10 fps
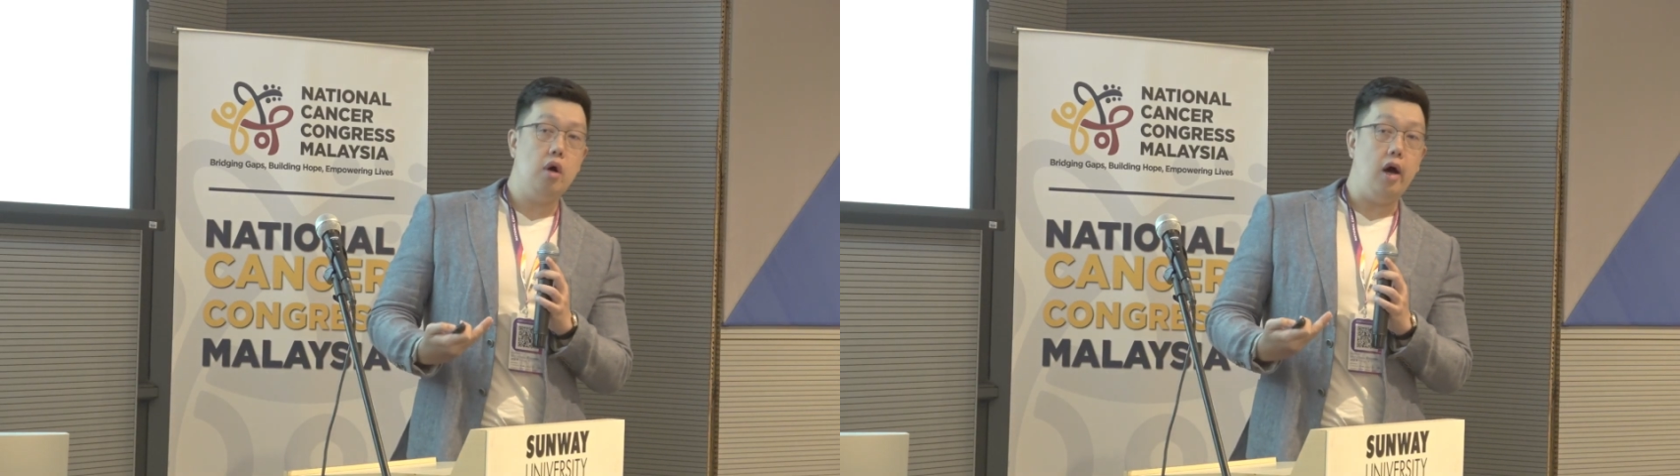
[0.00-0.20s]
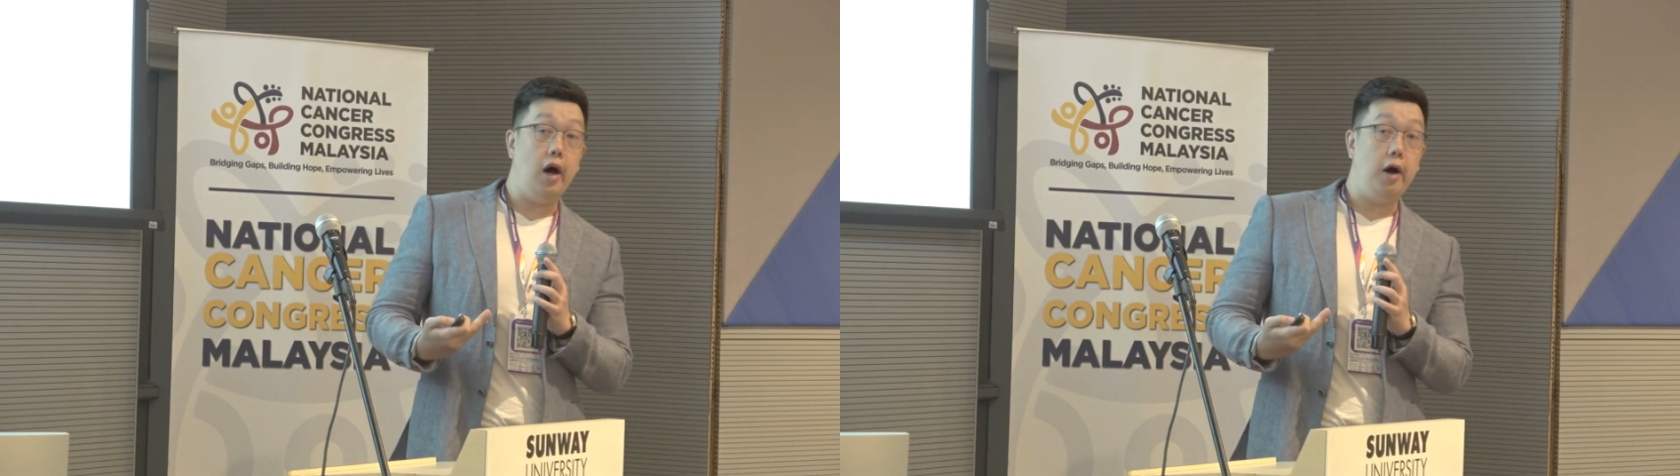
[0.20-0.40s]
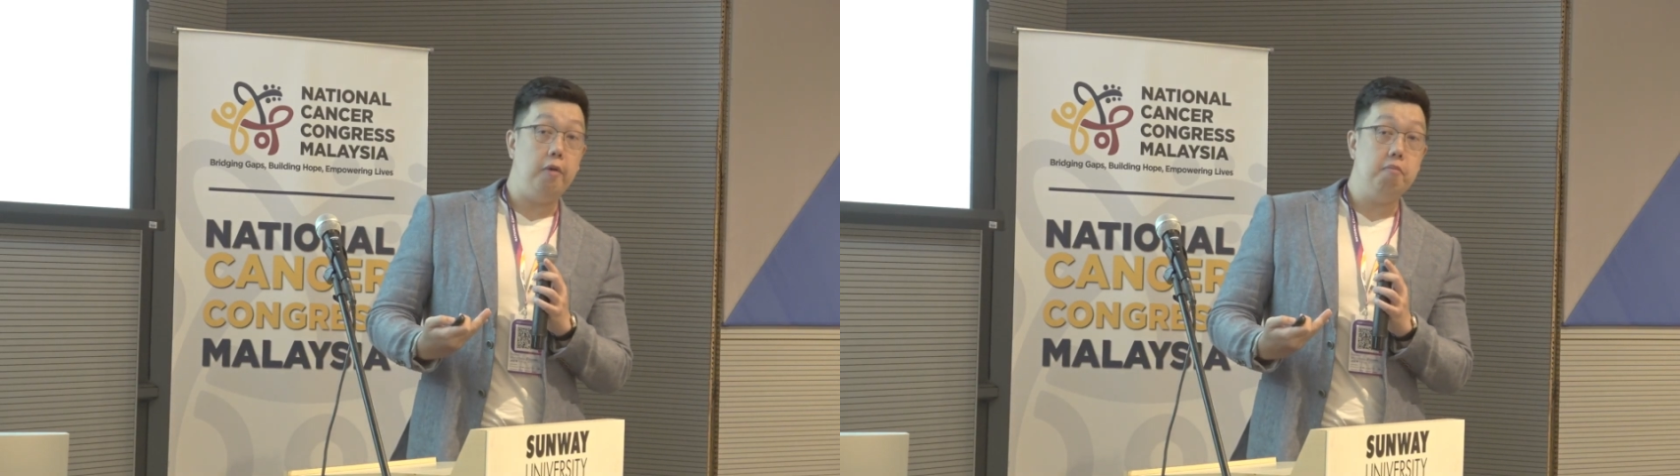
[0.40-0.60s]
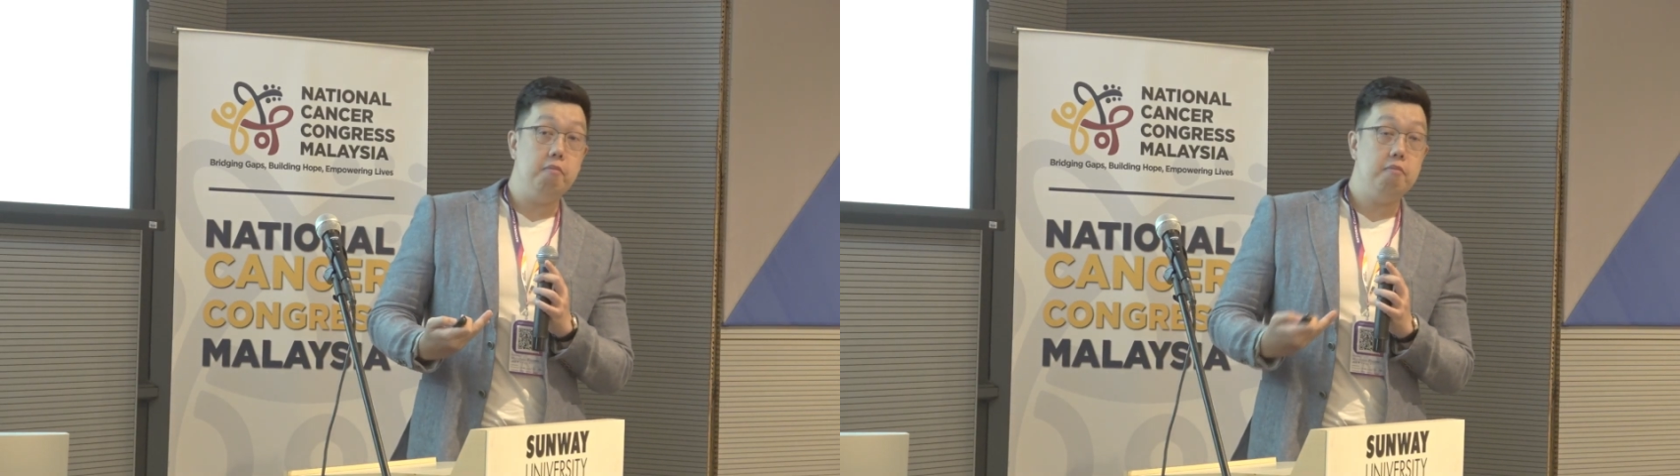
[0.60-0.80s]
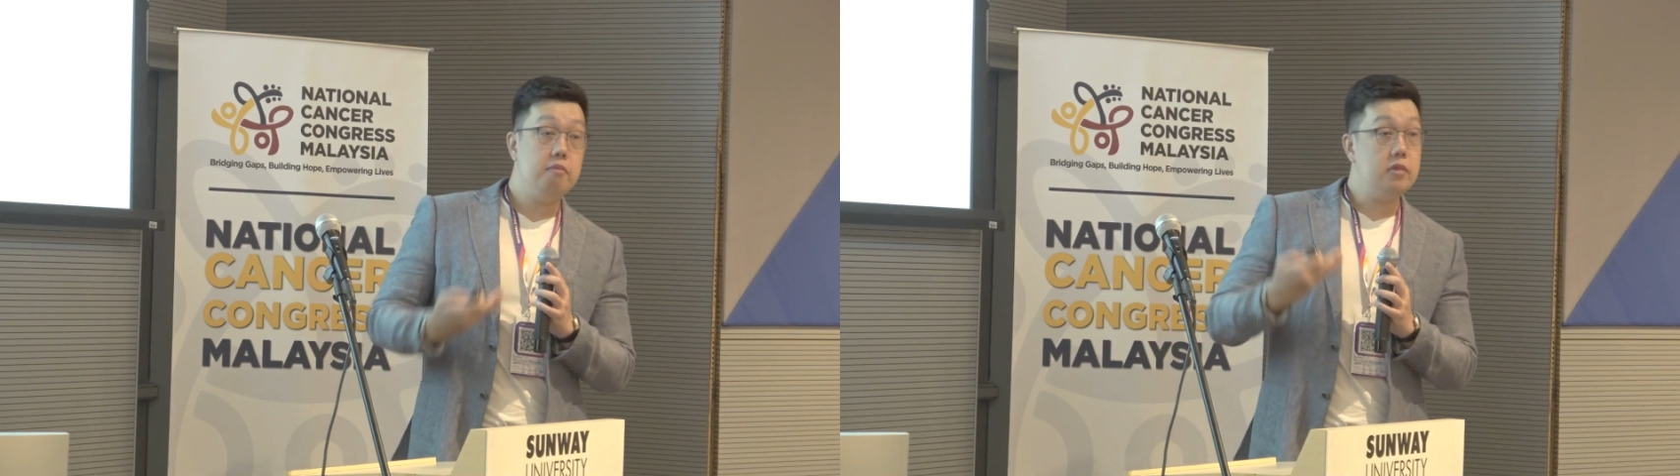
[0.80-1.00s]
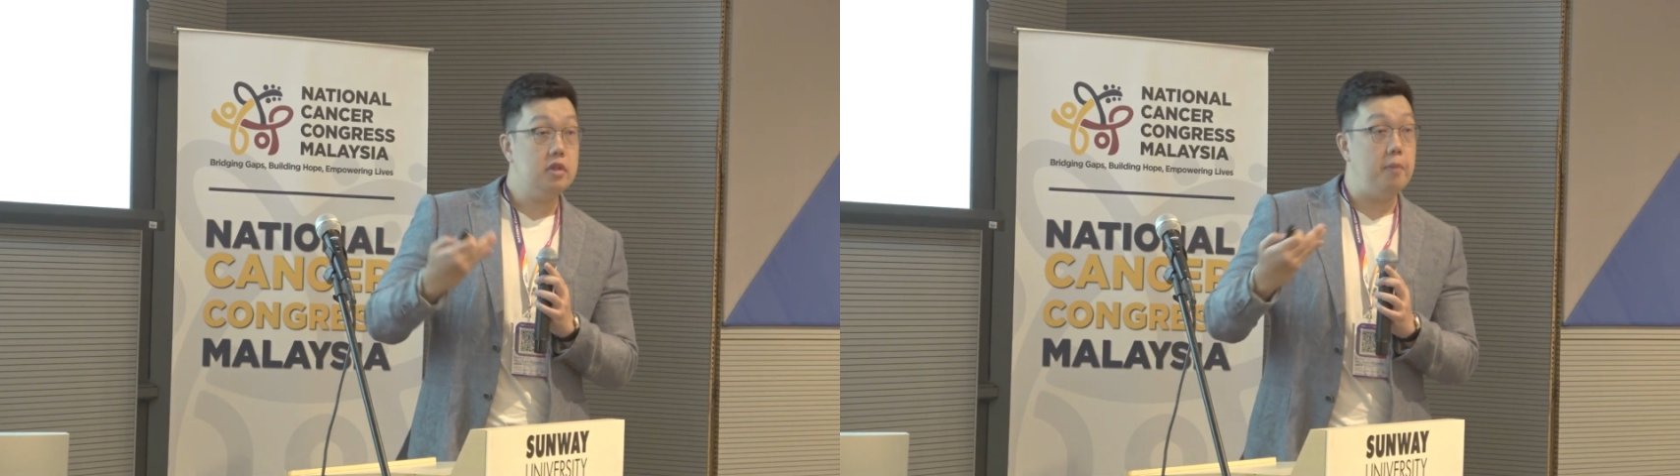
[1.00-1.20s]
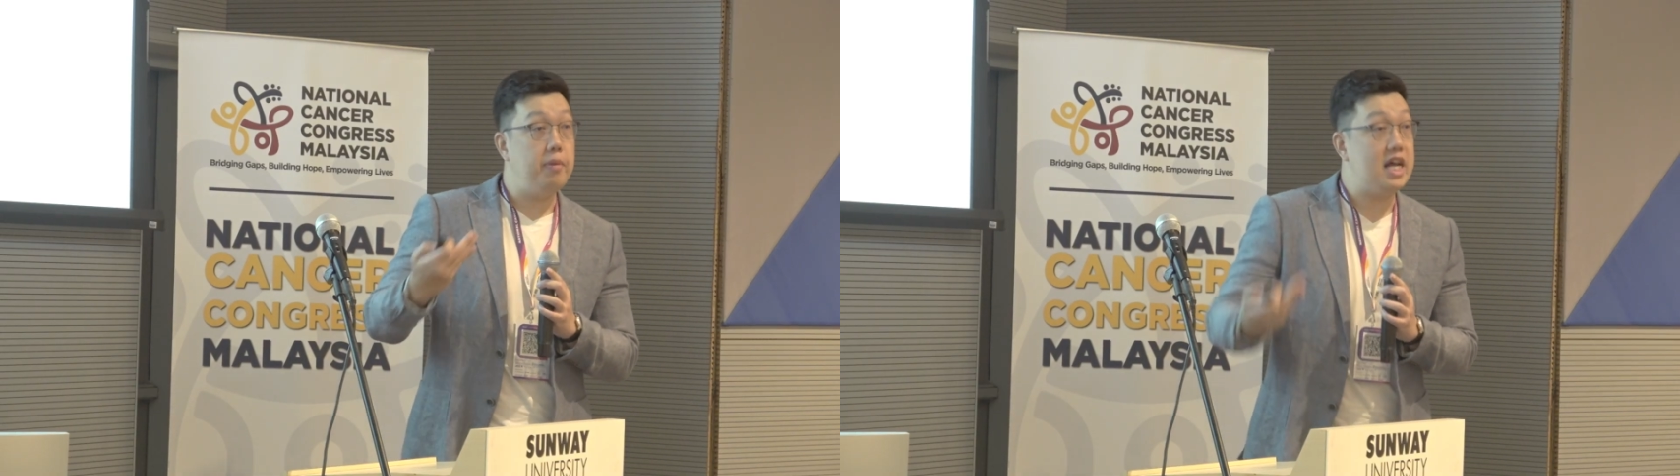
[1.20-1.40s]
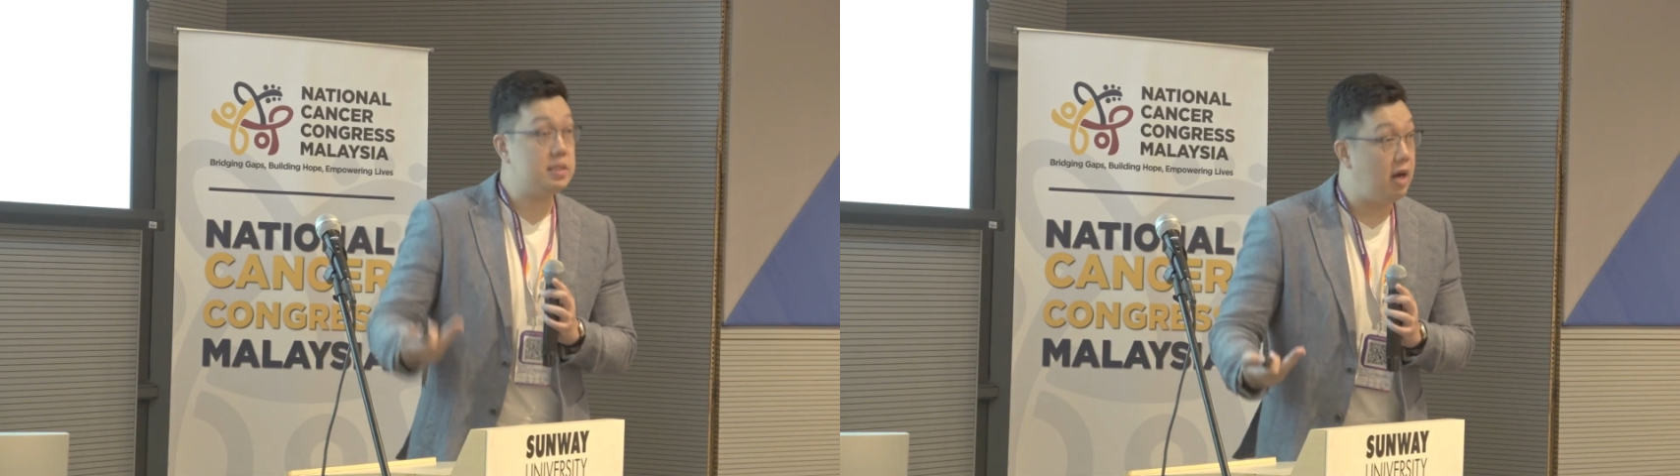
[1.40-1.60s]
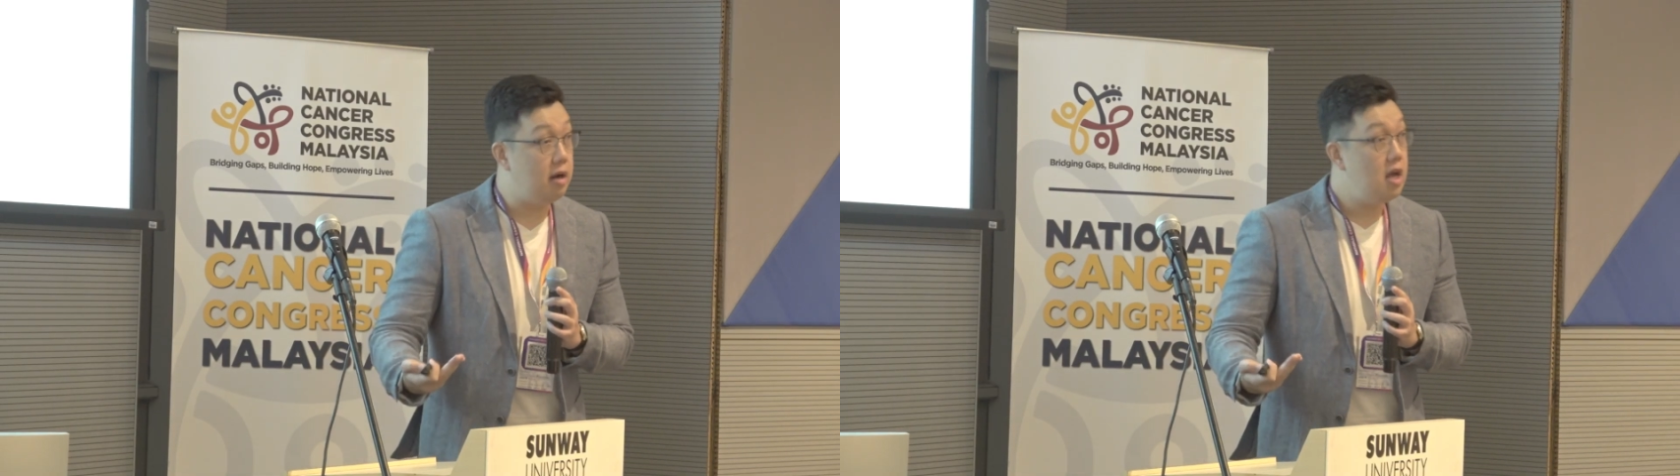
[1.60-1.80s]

the plasma?